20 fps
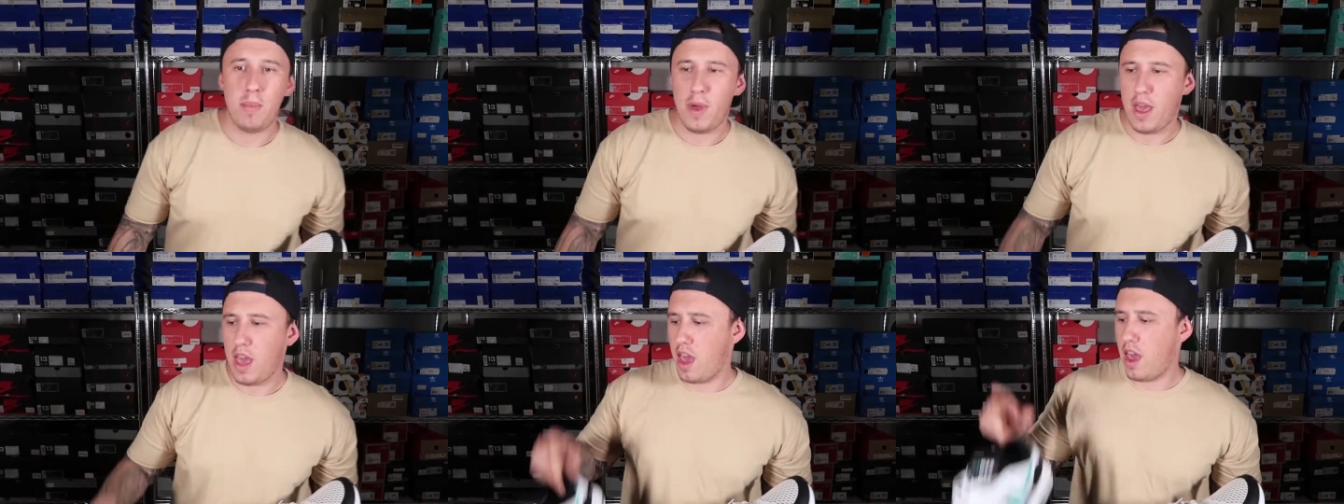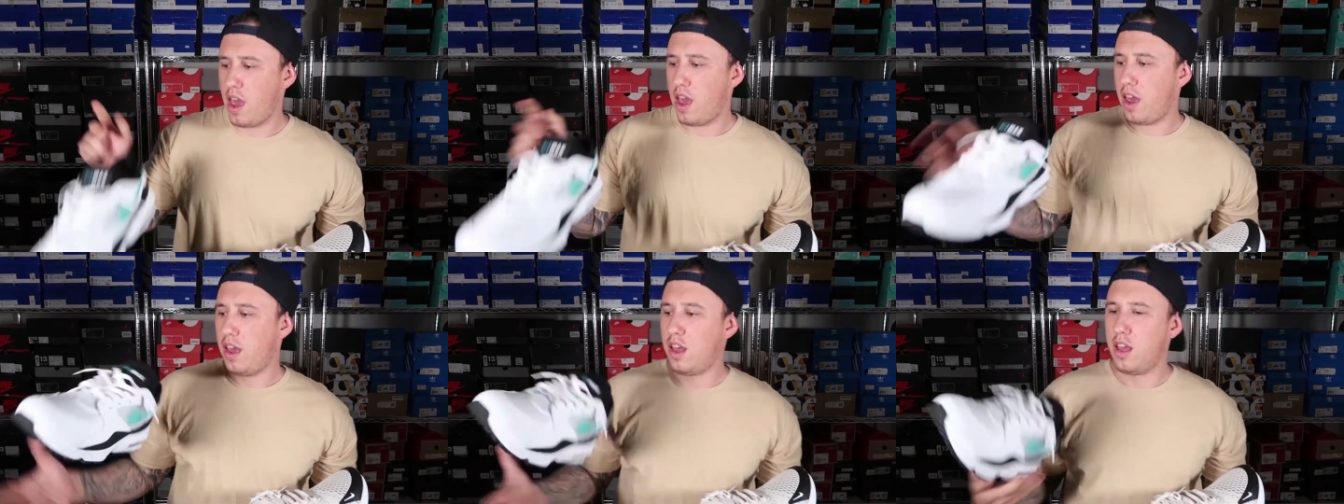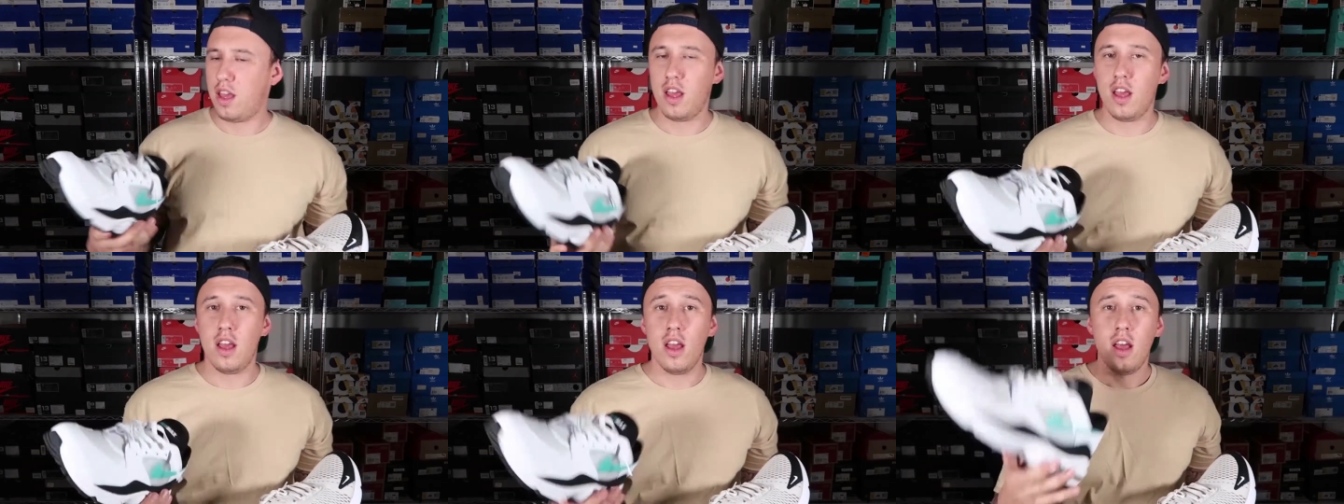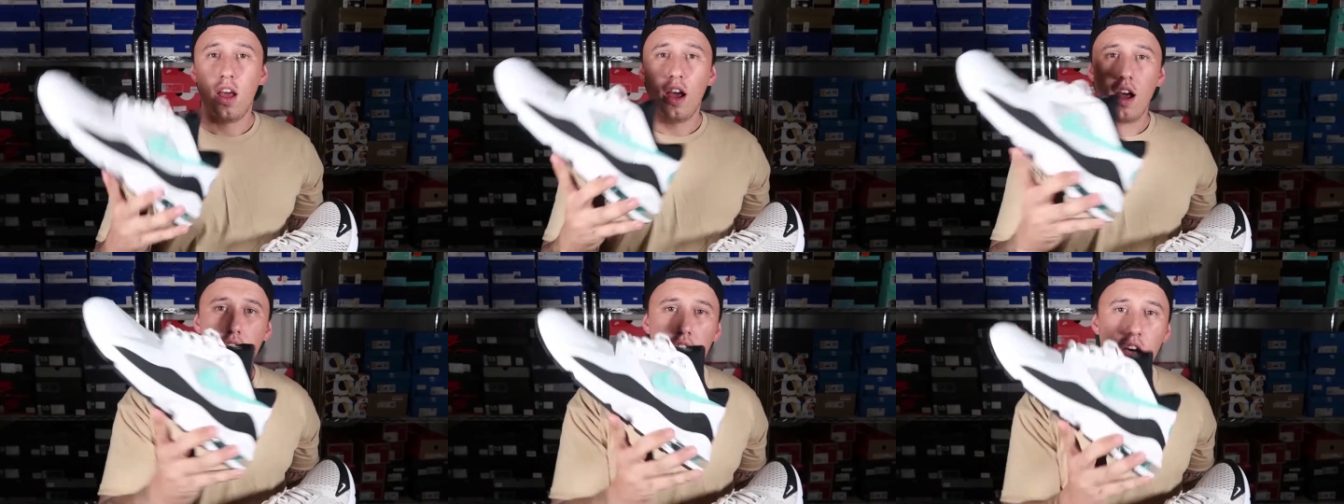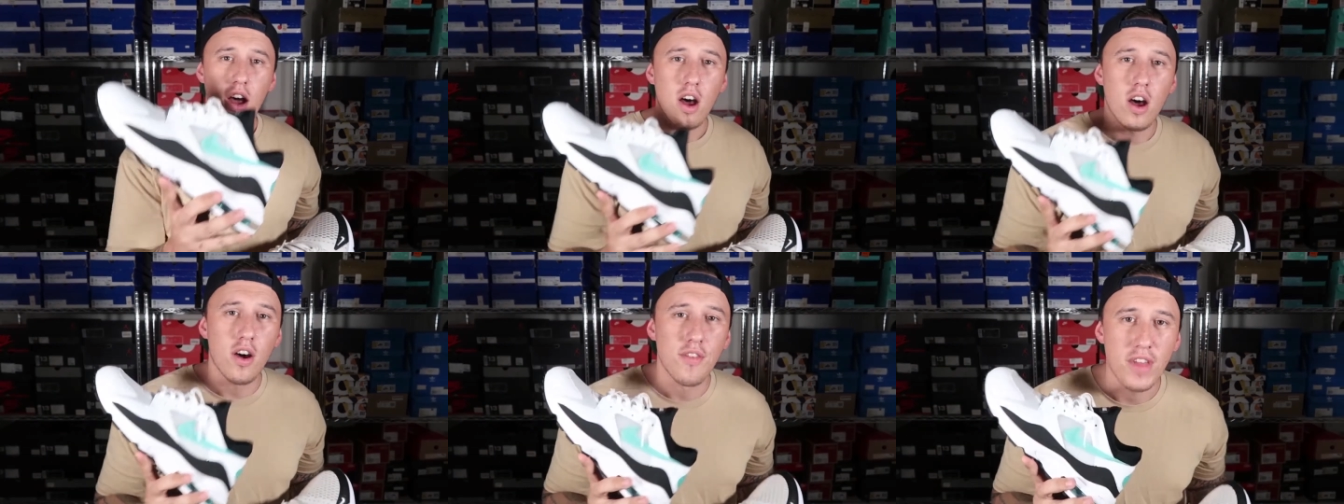pair
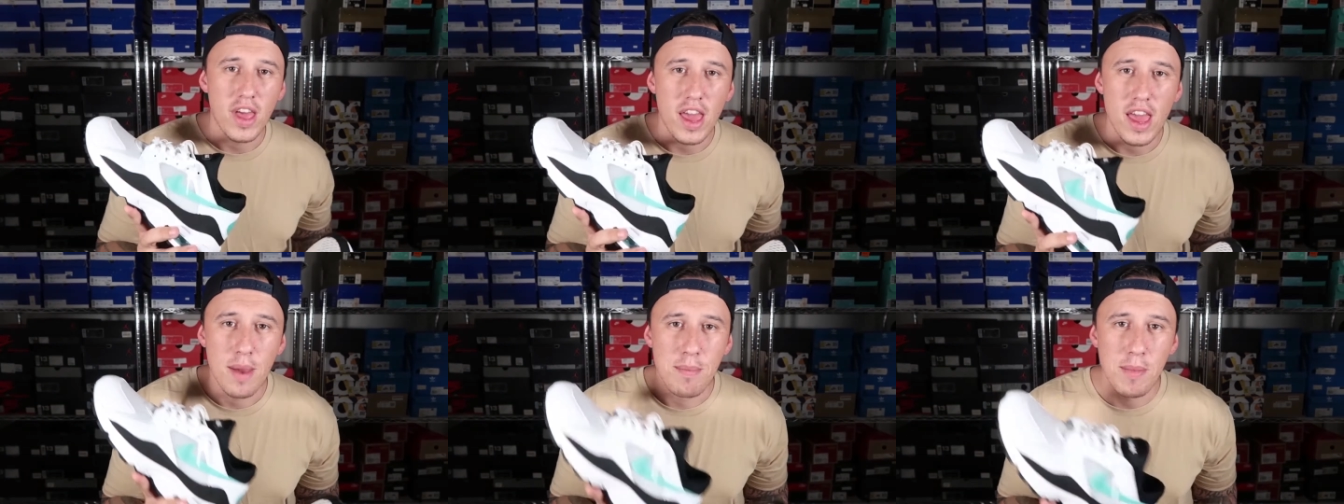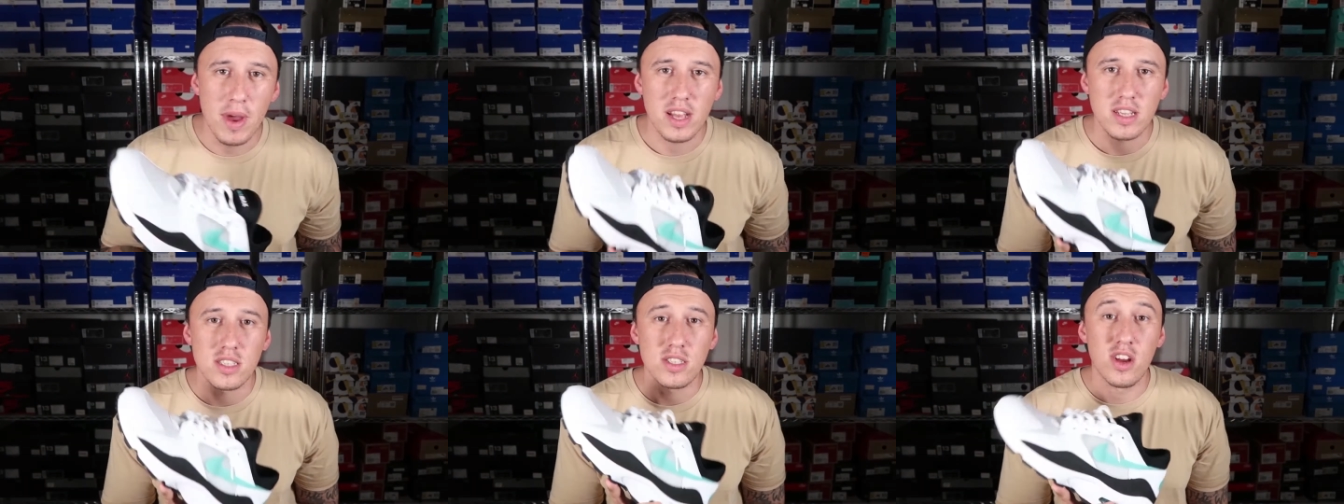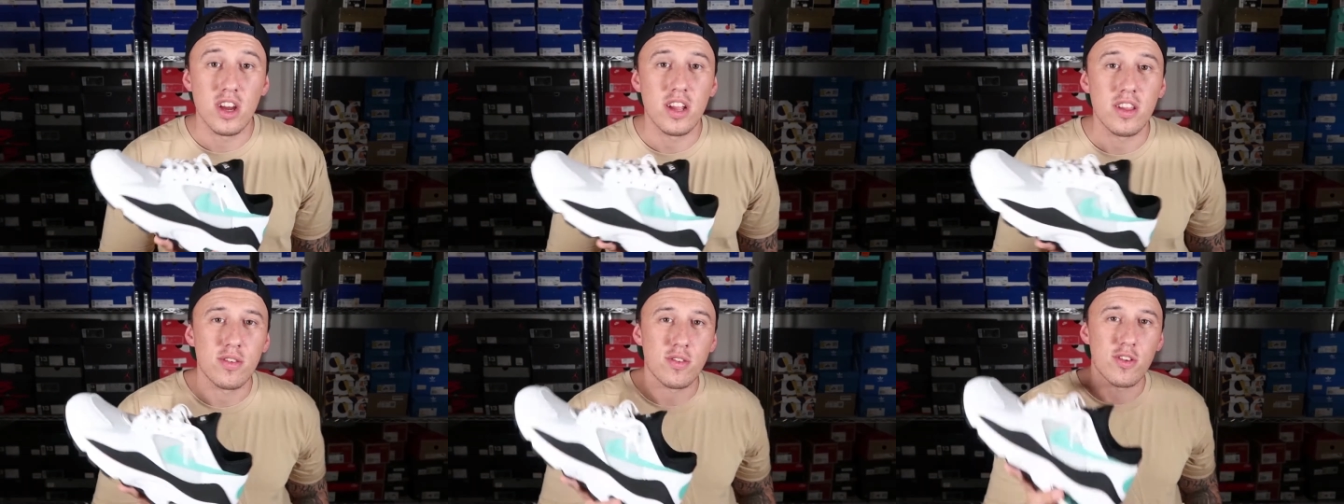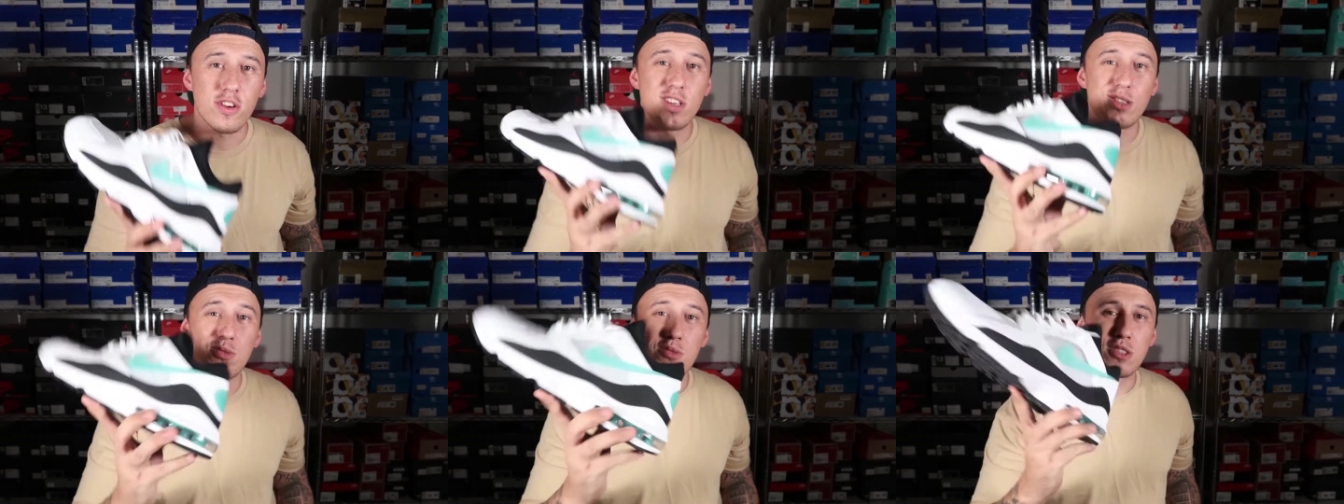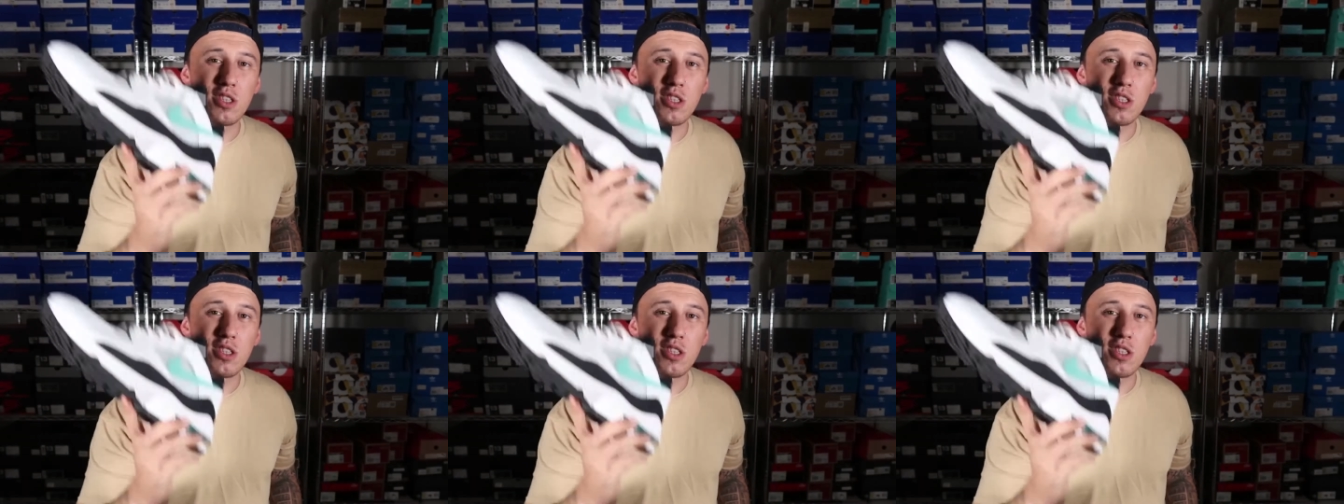of the Air Max 93s,